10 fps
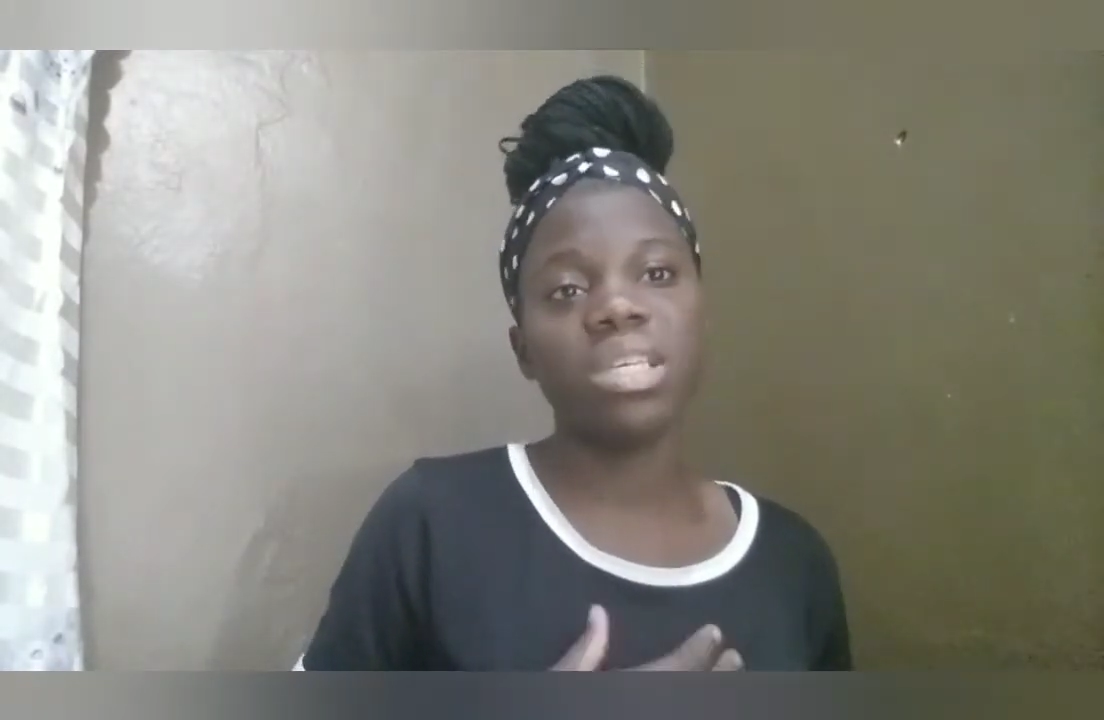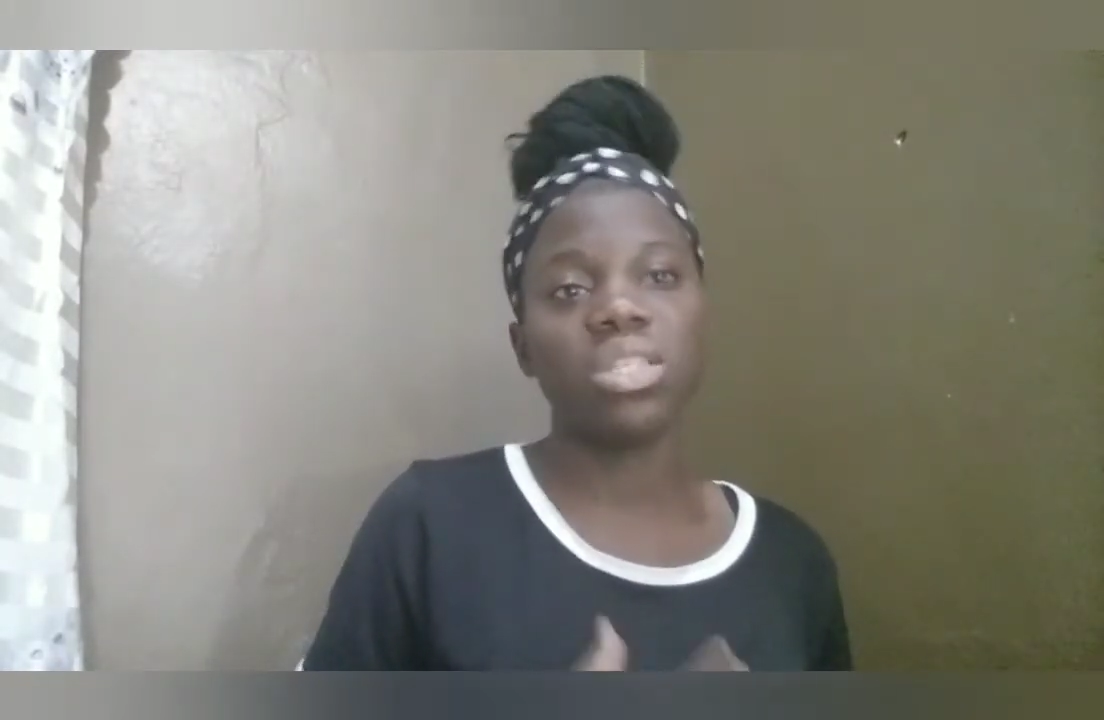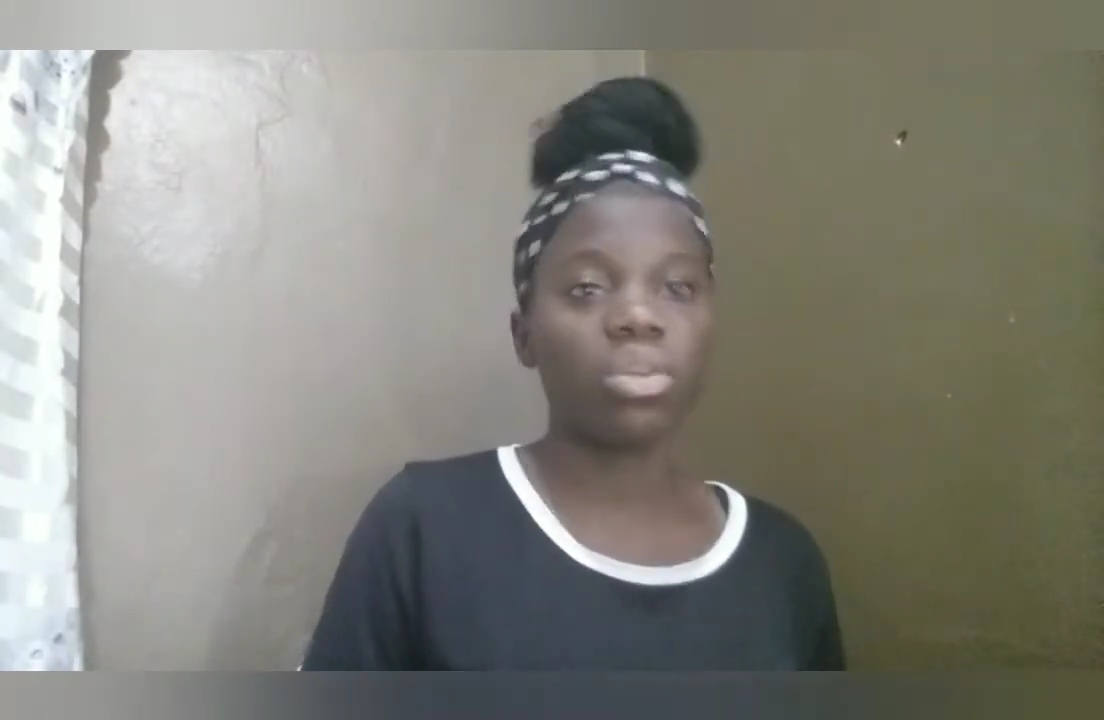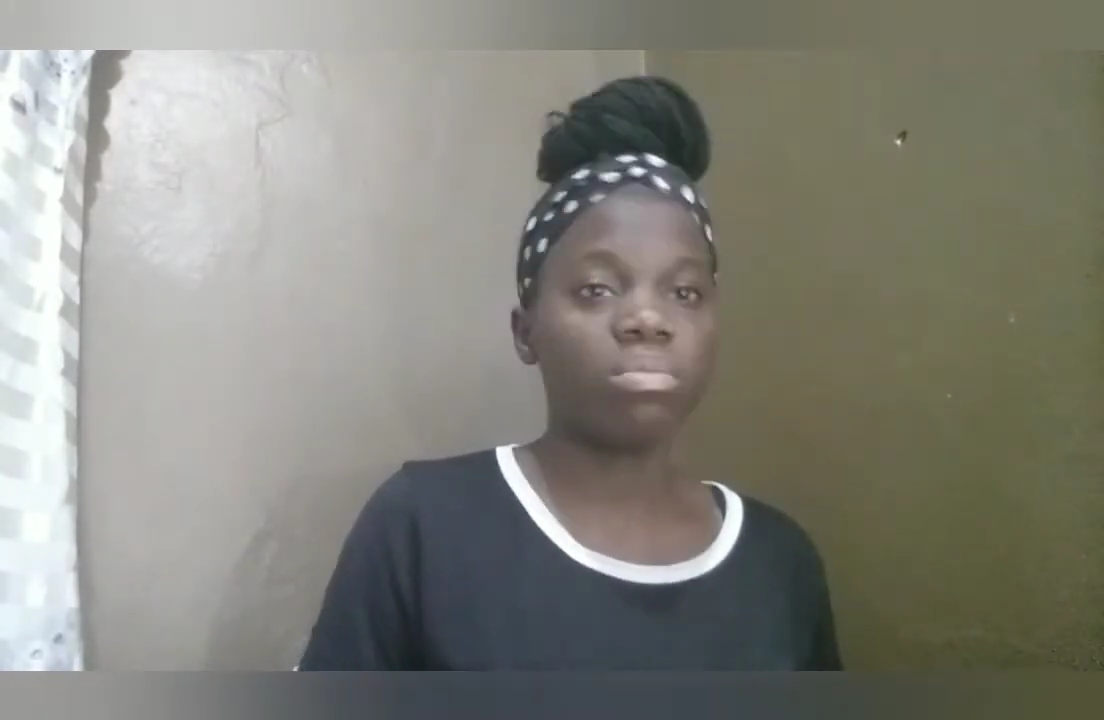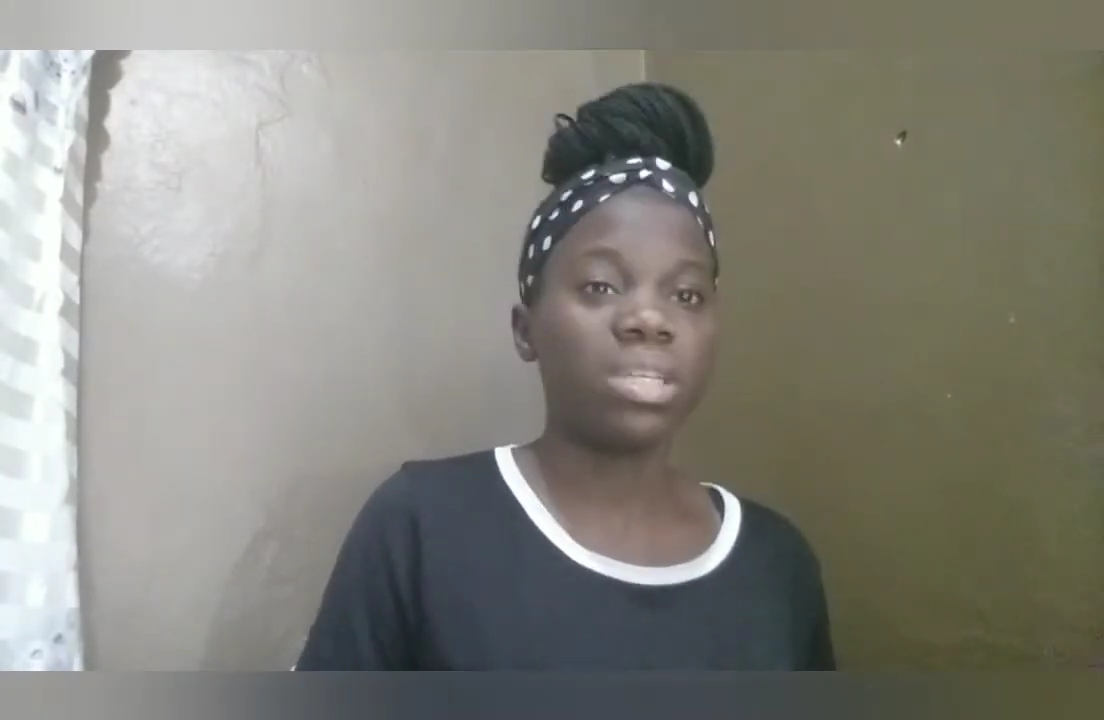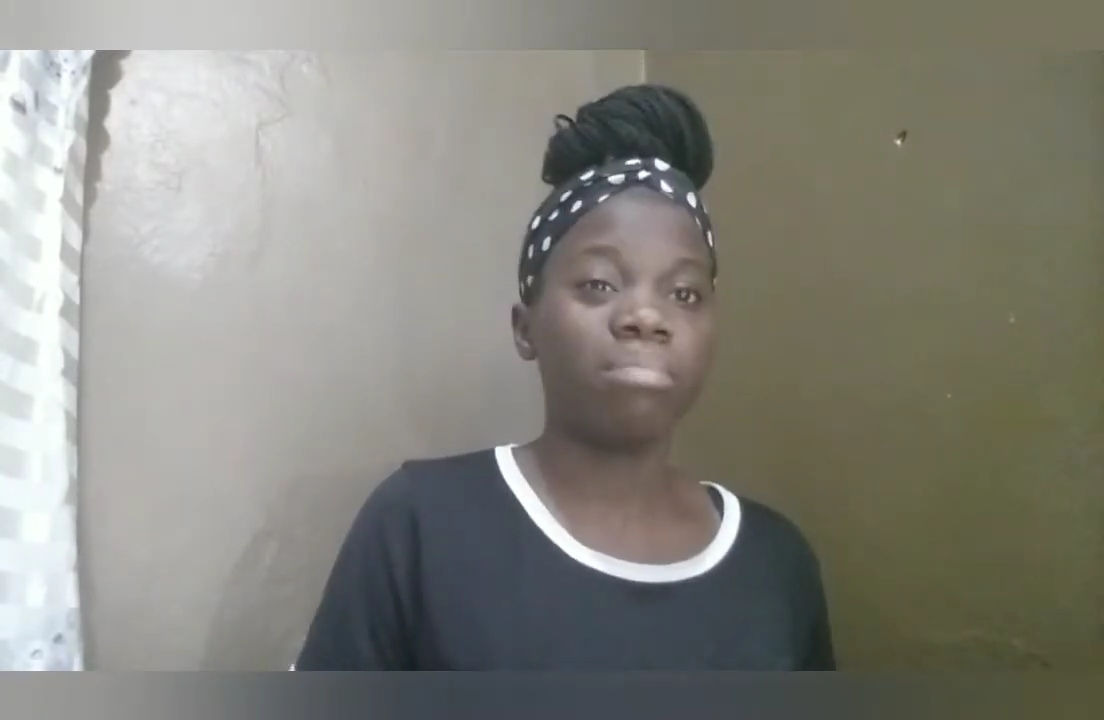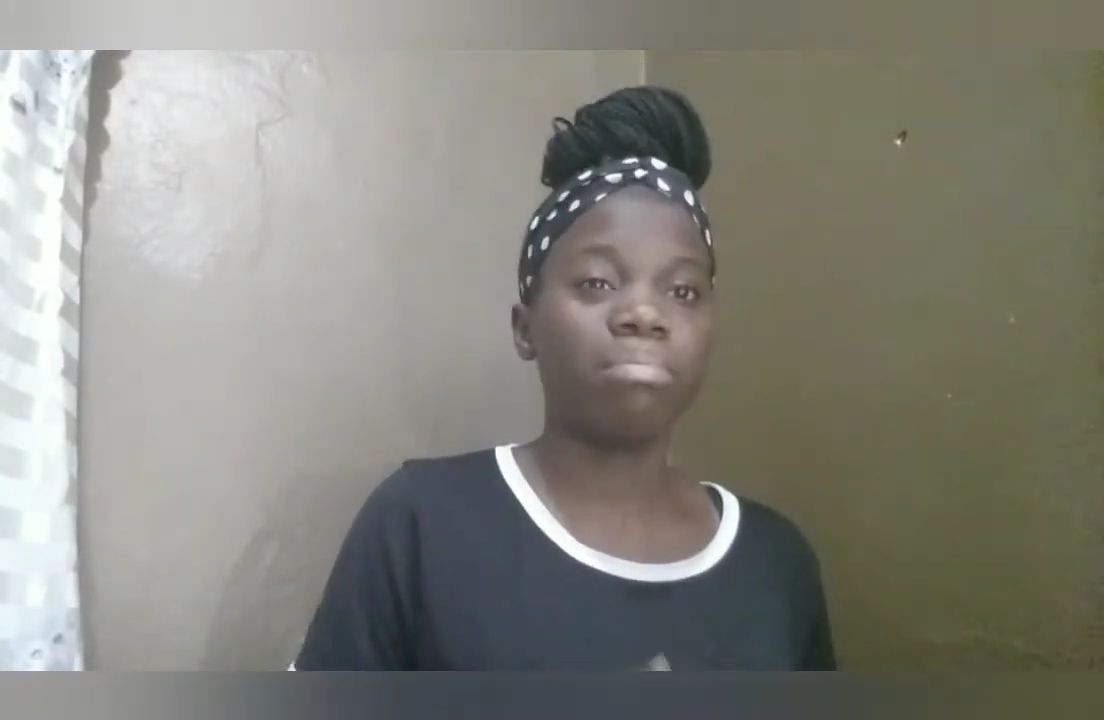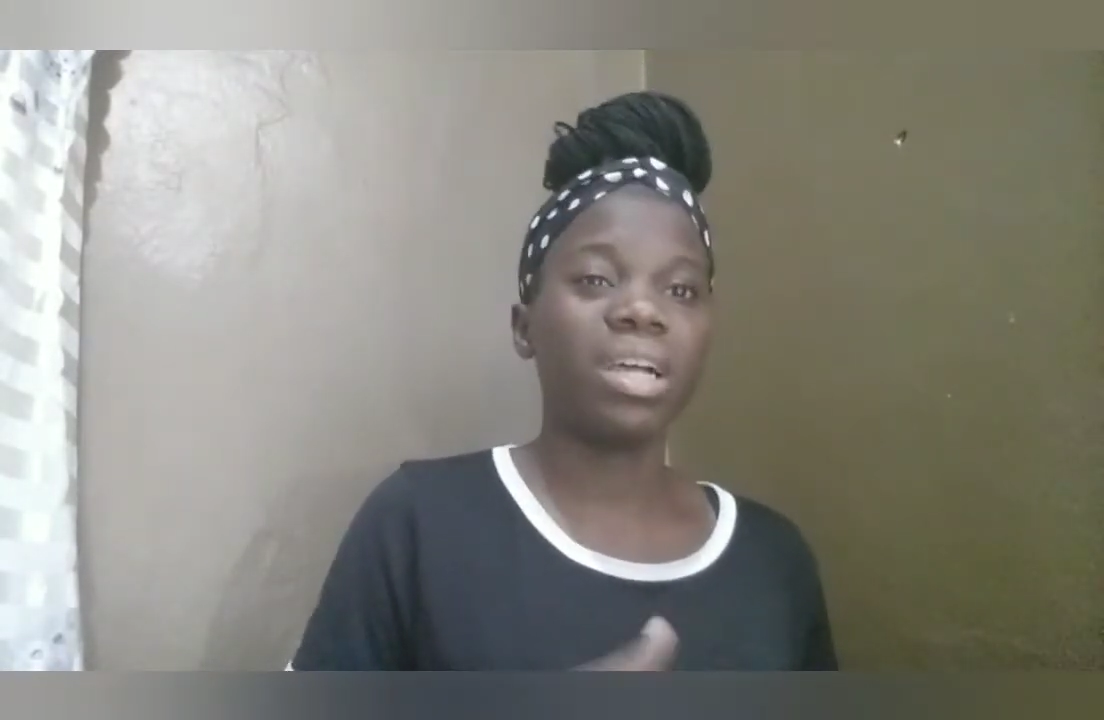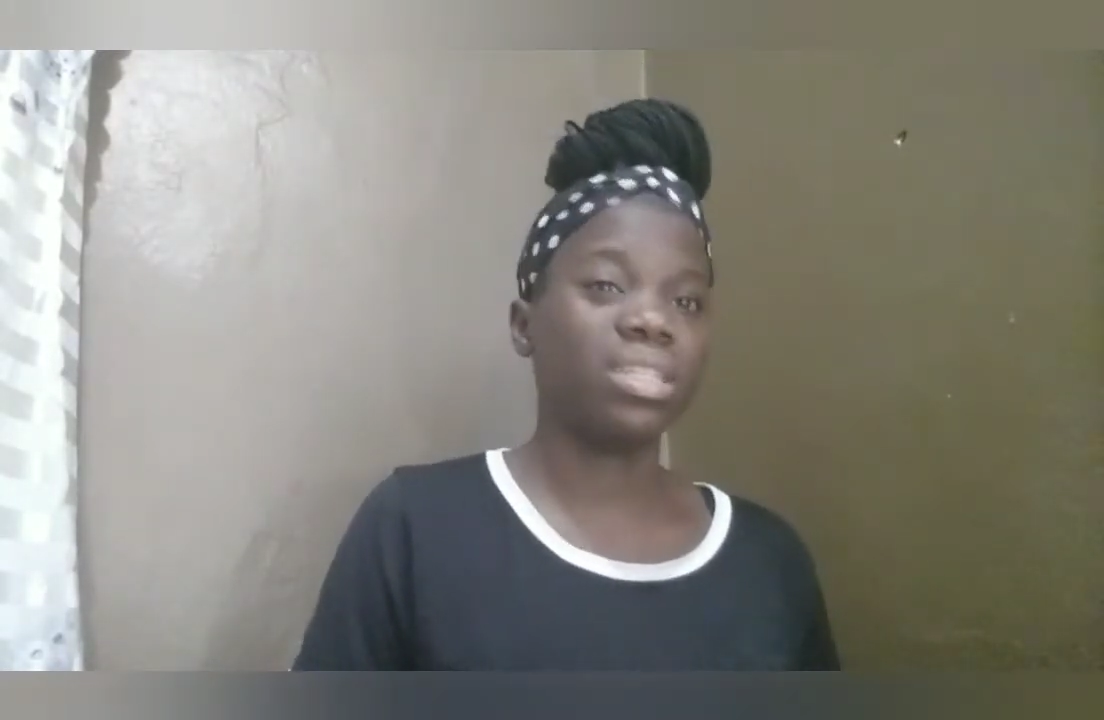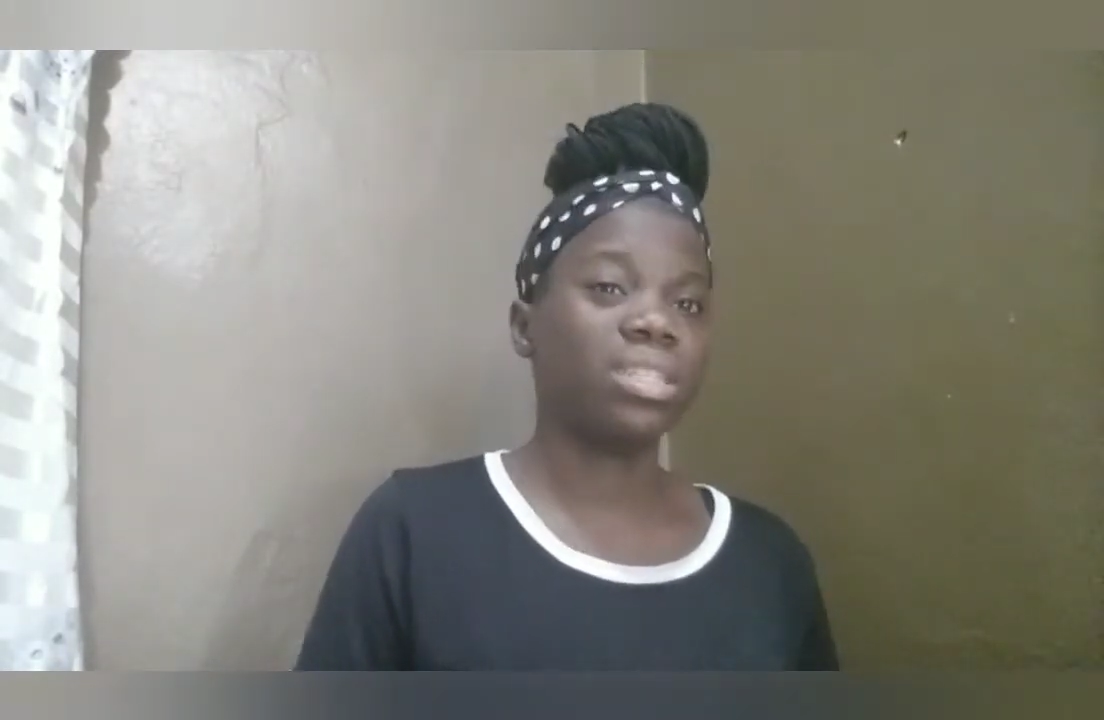something
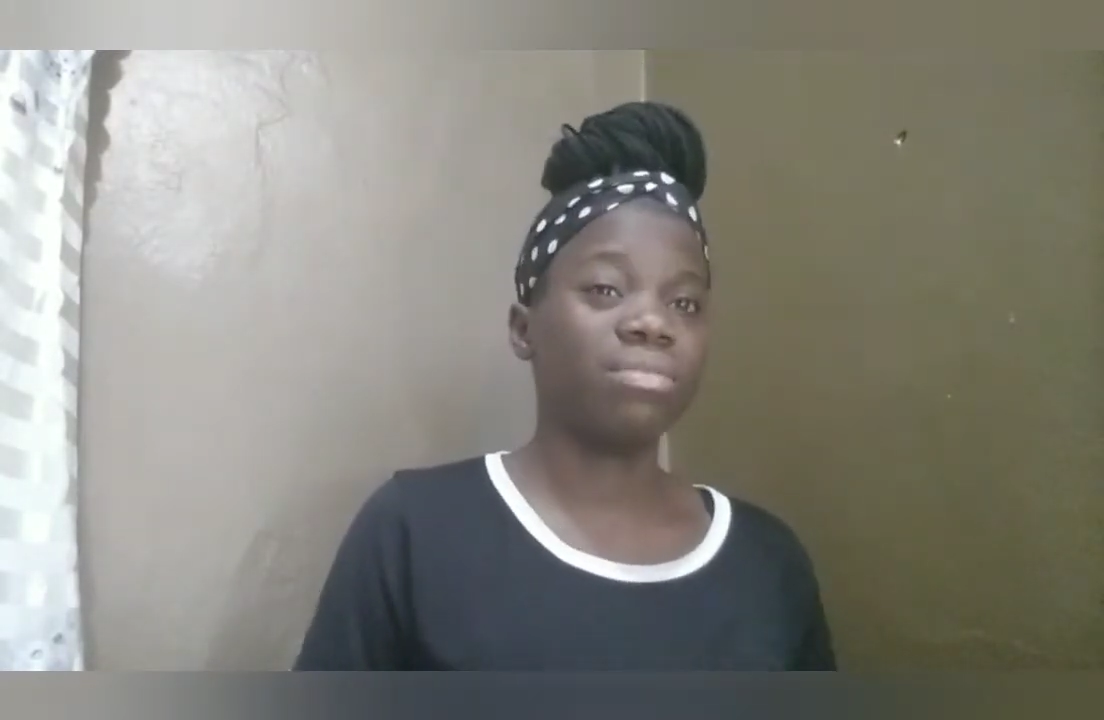positive.